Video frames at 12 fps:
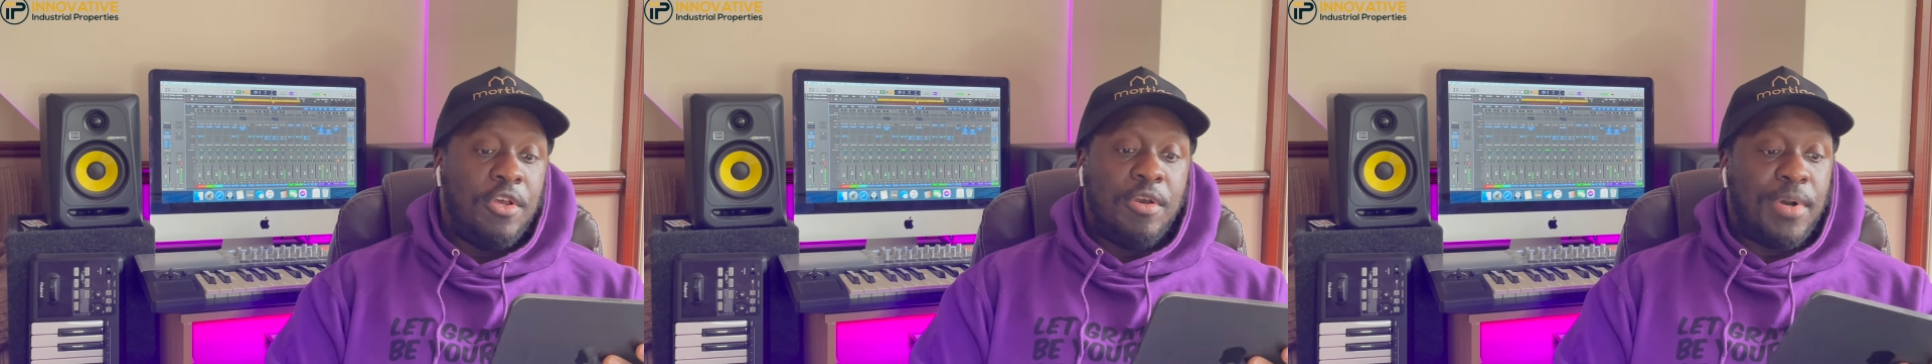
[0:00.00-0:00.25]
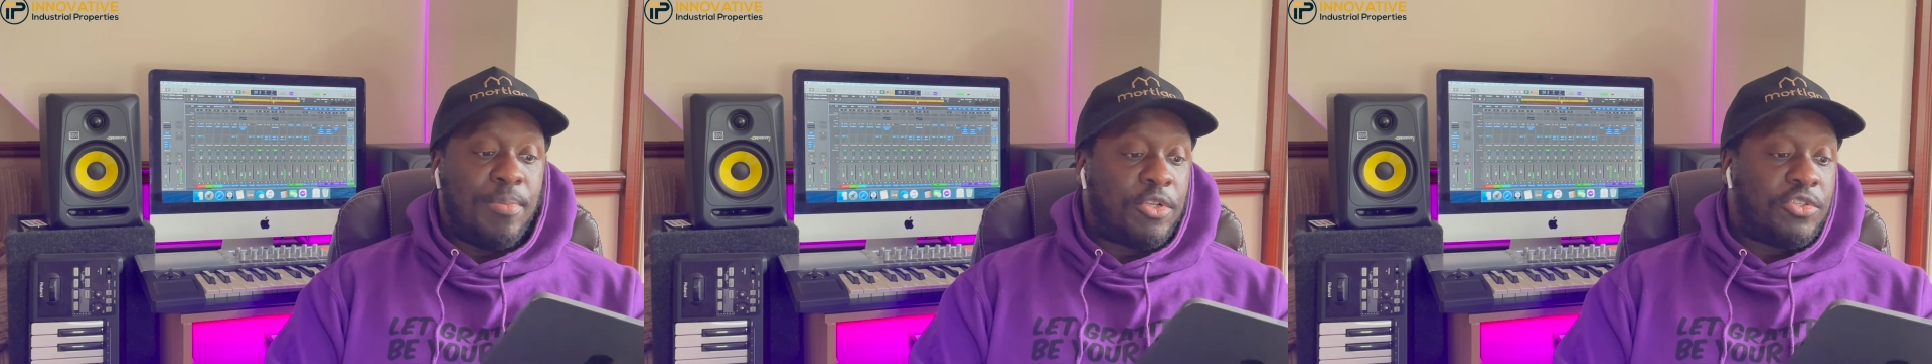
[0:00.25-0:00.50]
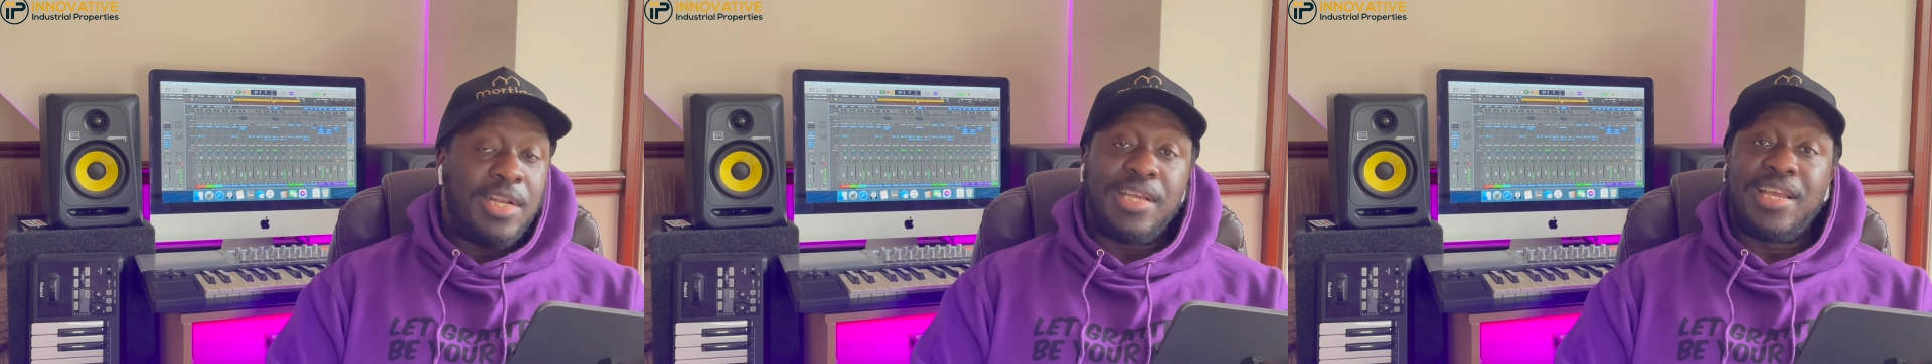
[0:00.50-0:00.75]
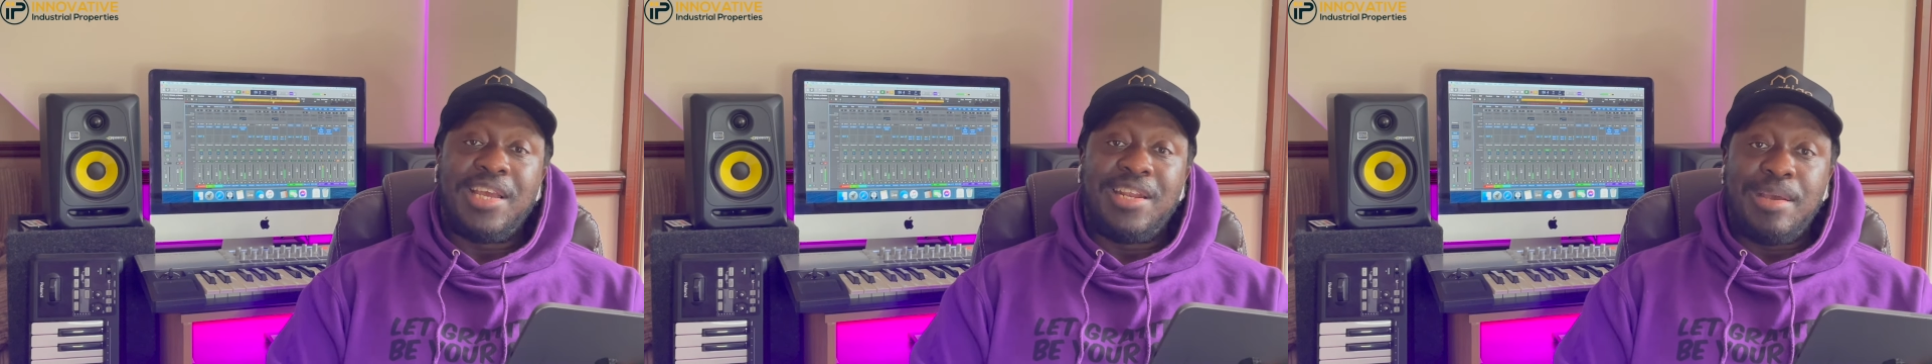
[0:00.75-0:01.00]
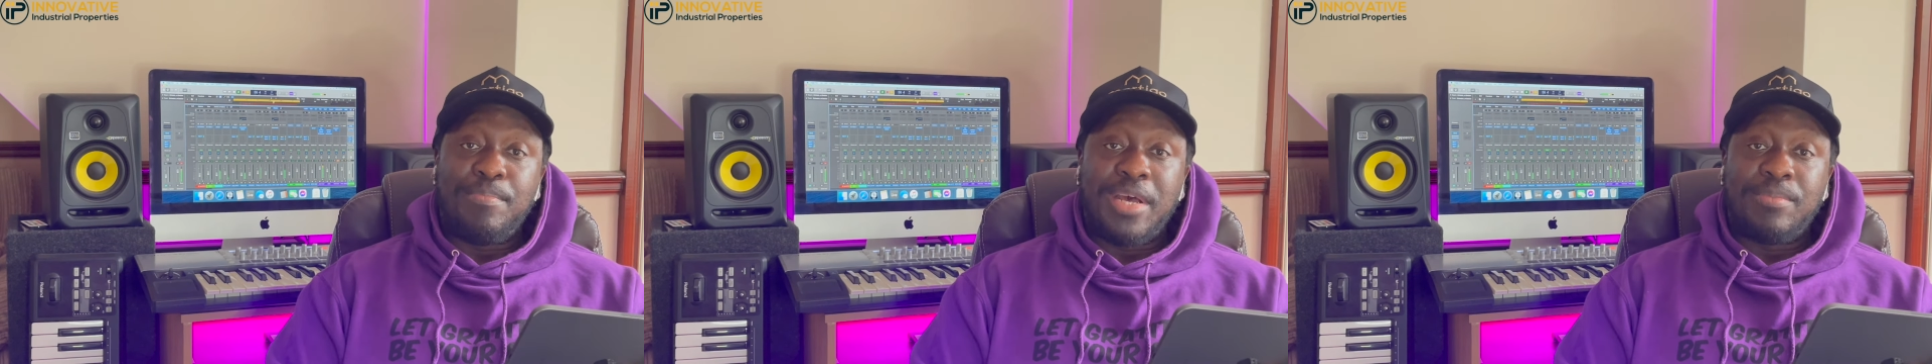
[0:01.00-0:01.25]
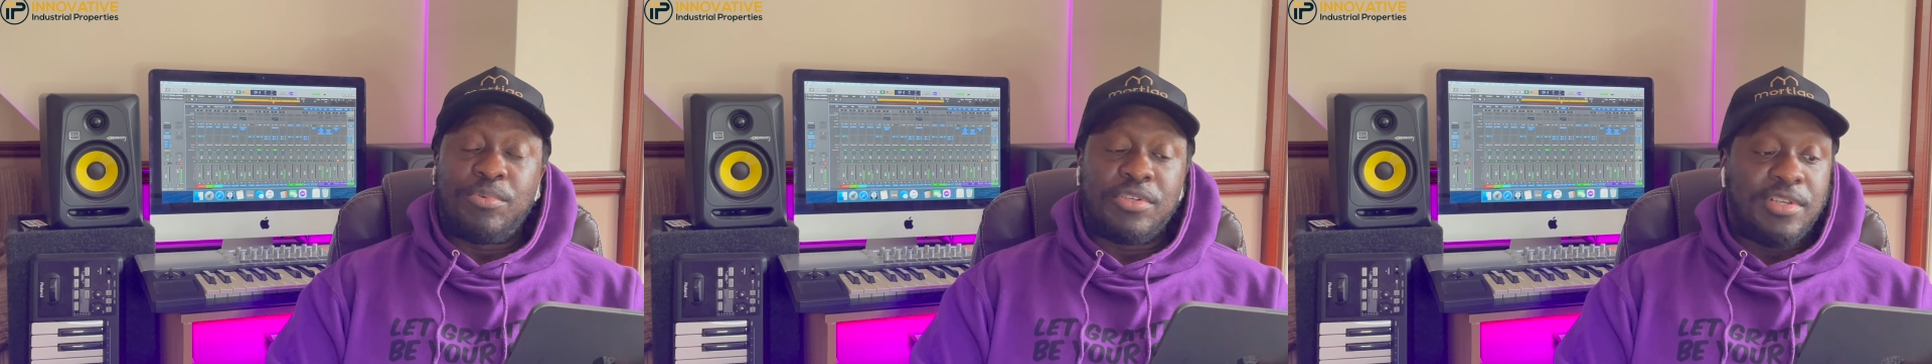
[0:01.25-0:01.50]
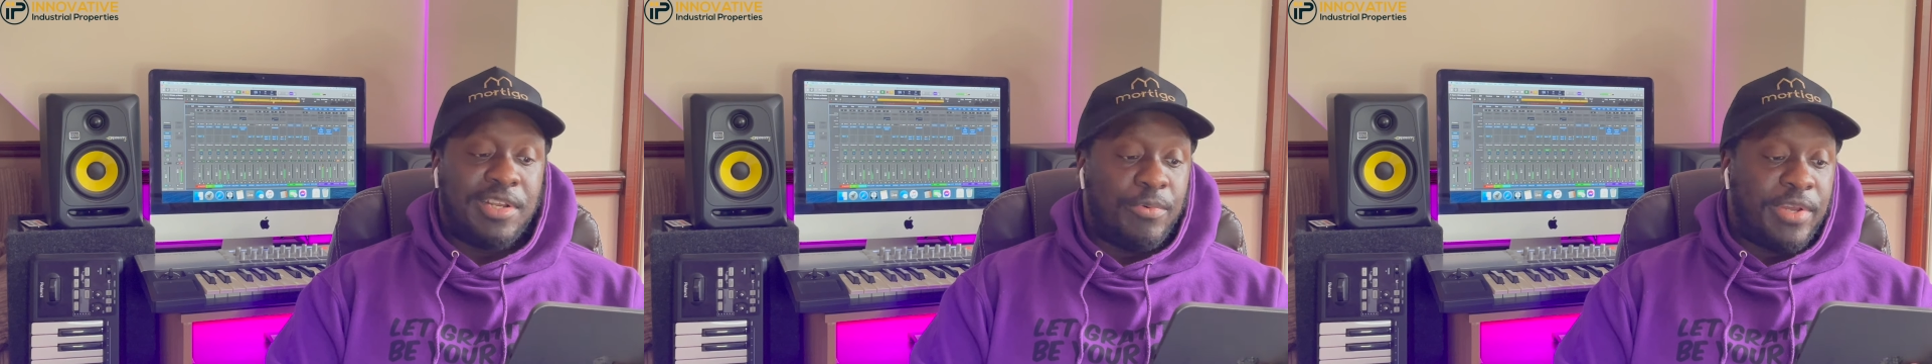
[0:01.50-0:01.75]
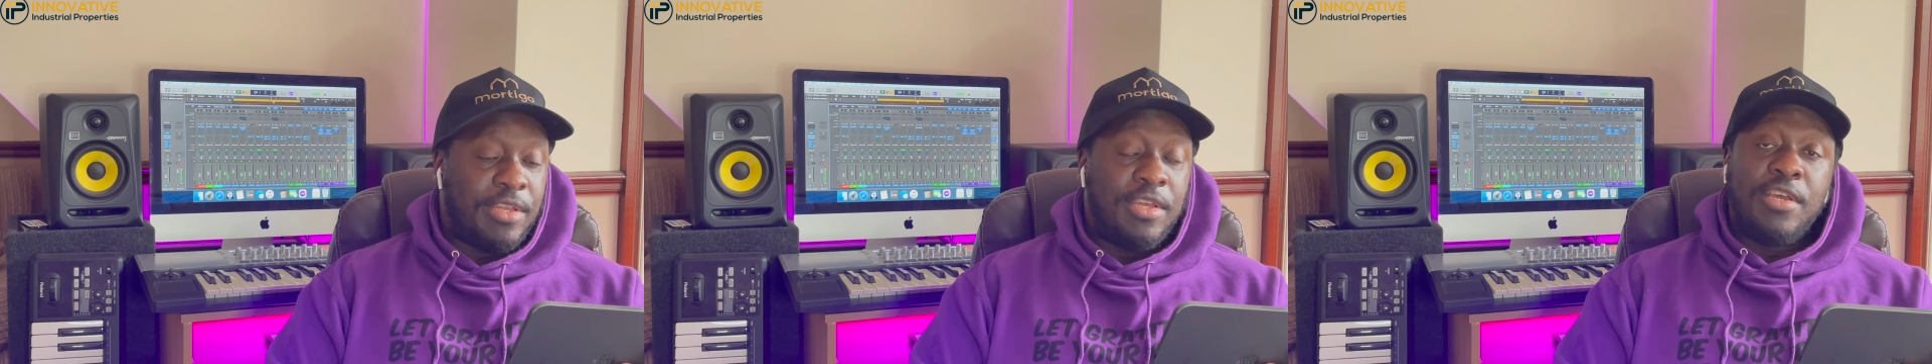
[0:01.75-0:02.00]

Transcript: But I'm not trying to get in their bad books anyway.